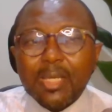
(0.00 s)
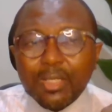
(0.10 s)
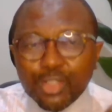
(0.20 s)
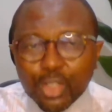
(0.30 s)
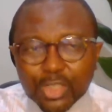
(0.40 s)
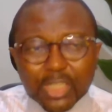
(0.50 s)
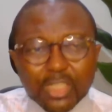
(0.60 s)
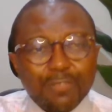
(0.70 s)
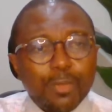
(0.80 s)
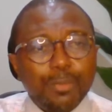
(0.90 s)

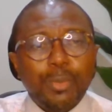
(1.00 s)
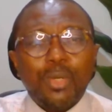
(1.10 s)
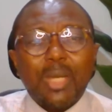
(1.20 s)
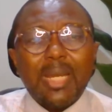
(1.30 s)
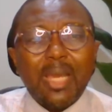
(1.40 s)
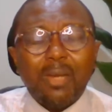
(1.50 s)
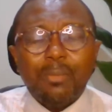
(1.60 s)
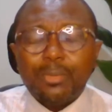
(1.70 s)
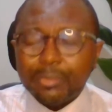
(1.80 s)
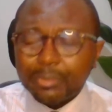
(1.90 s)
Suggestions from people can
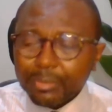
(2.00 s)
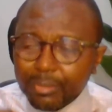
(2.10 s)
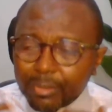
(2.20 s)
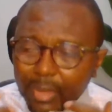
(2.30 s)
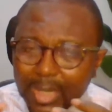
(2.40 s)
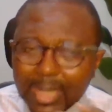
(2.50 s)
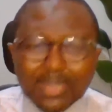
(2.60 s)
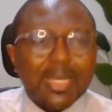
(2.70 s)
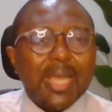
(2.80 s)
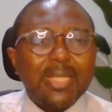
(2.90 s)
help.
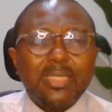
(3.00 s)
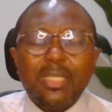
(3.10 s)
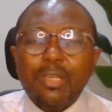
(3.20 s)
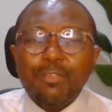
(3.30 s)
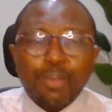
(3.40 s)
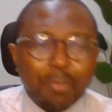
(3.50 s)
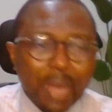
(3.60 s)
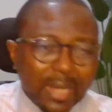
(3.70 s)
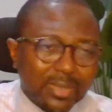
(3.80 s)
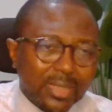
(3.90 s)
Insights from
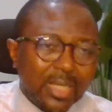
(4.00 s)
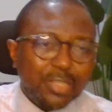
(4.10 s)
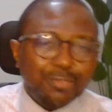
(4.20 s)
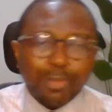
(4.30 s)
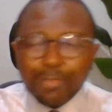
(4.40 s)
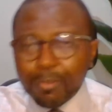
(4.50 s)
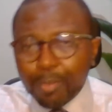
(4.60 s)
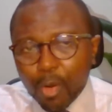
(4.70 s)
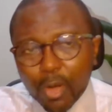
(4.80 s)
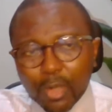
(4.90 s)
magazines, from
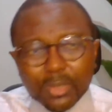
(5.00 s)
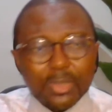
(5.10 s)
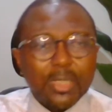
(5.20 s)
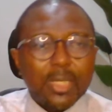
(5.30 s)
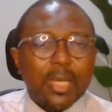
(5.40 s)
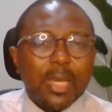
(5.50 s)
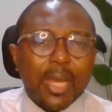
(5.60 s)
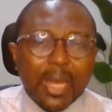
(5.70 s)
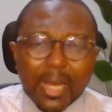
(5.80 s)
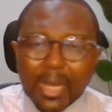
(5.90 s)
reports,
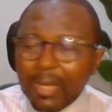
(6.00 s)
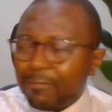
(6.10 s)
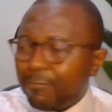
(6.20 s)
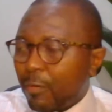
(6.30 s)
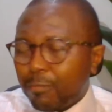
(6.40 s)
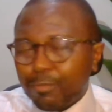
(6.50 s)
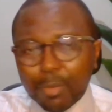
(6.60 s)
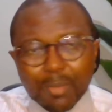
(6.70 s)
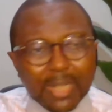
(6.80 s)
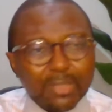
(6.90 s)
from
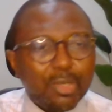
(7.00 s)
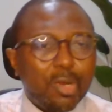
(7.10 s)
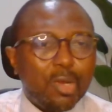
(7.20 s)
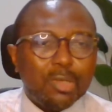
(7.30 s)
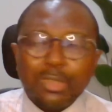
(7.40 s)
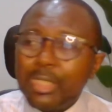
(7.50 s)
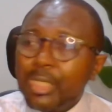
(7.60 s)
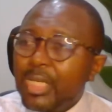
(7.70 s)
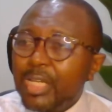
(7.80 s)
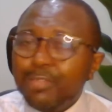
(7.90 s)
mentors,
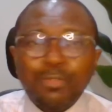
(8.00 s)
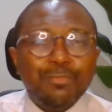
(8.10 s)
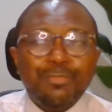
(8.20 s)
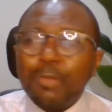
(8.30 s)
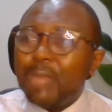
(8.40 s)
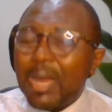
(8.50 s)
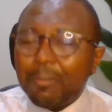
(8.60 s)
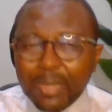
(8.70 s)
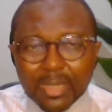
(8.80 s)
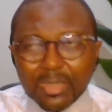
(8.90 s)
even from
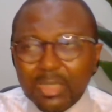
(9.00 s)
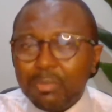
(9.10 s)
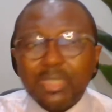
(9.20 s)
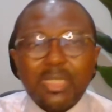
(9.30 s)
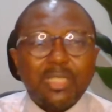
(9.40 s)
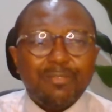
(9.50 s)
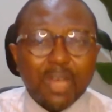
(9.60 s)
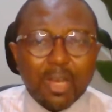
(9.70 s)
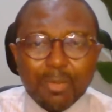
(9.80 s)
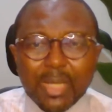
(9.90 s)
happenings in the business
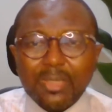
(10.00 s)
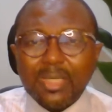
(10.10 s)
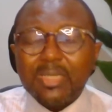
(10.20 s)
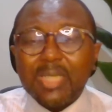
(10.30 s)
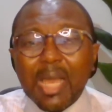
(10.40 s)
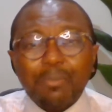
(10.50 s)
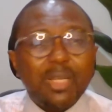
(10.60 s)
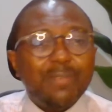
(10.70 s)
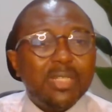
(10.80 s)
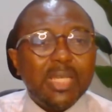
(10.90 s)
environment, things that happen
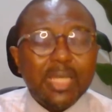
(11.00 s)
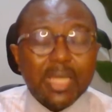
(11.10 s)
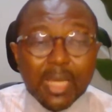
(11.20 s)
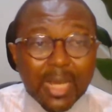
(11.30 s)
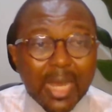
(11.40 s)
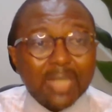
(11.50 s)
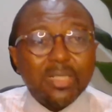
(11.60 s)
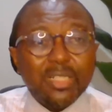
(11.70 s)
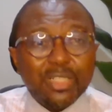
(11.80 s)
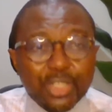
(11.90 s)
every day can
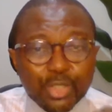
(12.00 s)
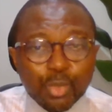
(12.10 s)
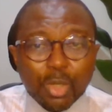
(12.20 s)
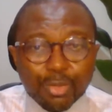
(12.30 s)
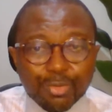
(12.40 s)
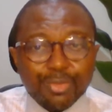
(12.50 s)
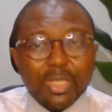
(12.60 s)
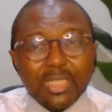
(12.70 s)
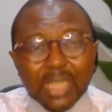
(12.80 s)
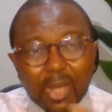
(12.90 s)
actually teach you 1 or 2
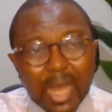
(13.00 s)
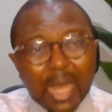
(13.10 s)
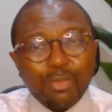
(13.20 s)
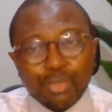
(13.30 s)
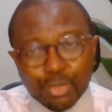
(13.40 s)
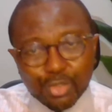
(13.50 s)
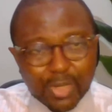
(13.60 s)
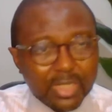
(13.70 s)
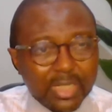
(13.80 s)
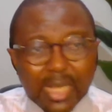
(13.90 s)
things on how to
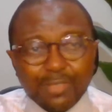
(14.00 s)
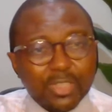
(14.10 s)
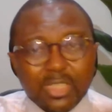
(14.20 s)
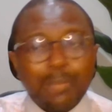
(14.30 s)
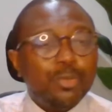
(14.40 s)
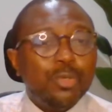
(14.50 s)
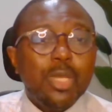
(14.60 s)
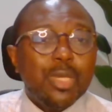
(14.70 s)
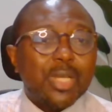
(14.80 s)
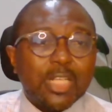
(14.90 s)
strategize. For example,
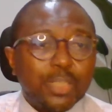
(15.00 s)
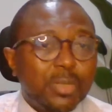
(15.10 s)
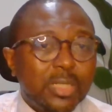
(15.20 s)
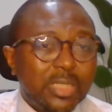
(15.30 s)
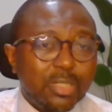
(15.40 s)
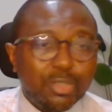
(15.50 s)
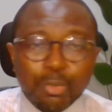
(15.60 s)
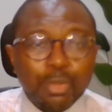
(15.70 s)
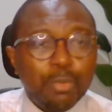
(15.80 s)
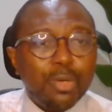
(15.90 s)
you can just be listening to
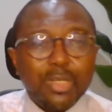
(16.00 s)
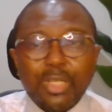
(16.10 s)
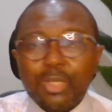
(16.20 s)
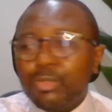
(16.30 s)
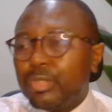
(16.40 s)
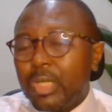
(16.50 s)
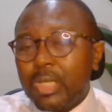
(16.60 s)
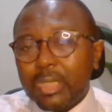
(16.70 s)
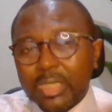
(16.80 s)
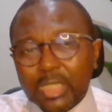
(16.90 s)
Bloomberg News,
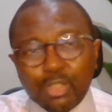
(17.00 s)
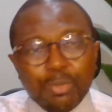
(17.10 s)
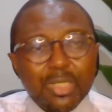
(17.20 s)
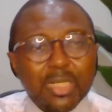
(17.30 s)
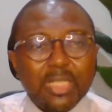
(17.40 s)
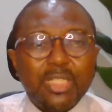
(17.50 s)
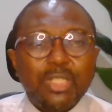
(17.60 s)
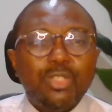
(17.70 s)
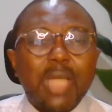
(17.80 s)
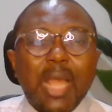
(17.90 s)
listen to business
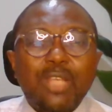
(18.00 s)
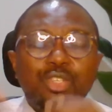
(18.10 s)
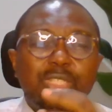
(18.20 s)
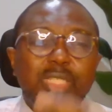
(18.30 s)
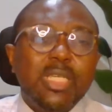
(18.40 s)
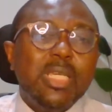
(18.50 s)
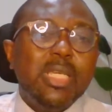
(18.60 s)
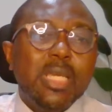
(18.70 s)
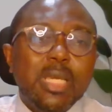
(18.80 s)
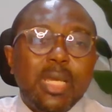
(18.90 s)
news, and you see
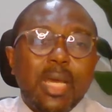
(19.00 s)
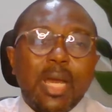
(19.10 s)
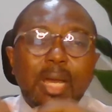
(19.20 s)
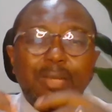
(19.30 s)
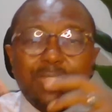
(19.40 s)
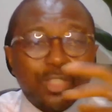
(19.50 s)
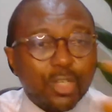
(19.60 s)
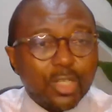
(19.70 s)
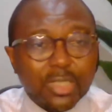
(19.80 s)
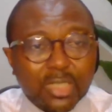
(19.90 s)

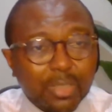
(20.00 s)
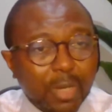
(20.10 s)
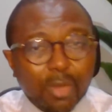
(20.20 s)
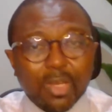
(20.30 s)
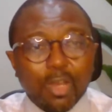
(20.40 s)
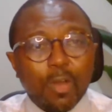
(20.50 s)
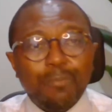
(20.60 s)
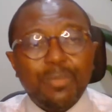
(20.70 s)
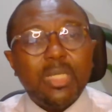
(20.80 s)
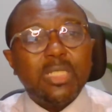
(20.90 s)
discussions about other
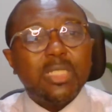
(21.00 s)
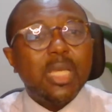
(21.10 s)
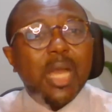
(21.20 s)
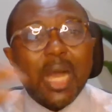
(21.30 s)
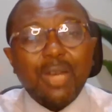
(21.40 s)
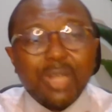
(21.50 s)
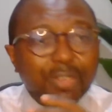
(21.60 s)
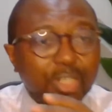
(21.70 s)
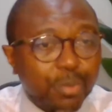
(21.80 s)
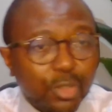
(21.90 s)
companies, how they're
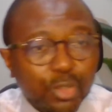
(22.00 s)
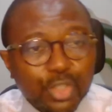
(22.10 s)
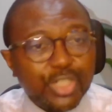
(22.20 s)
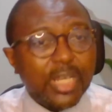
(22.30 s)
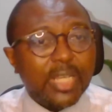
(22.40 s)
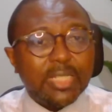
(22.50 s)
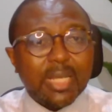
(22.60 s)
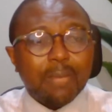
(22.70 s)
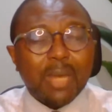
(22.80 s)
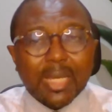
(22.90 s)
responding to change in
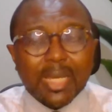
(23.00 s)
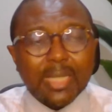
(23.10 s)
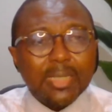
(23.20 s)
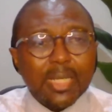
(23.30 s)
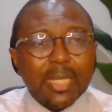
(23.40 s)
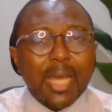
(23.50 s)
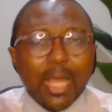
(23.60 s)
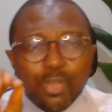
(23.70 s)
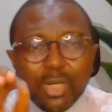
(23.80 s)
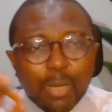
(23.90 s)
their market,
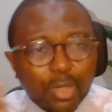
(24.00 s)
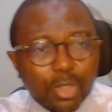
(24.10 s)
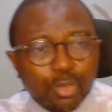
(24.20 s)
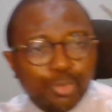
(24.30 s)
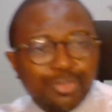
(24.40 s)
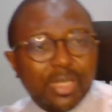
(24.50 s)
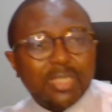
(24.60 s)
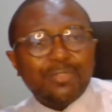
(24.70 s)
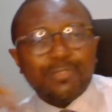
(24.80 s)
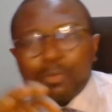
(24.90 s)
and you learn 1 or 2
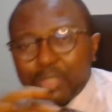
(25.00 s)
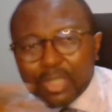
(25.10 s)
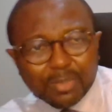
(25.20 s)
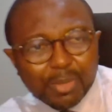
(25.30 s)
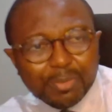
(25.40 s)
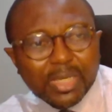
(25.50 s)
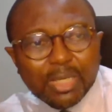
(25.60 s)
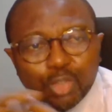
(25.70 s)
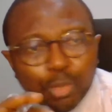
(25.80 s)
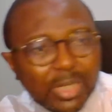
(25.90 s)
things from just maybe a
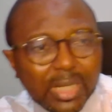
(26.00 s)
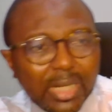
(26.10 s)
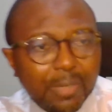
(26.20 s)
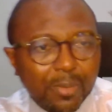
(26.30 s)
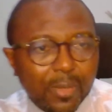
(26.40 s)
2-minute clip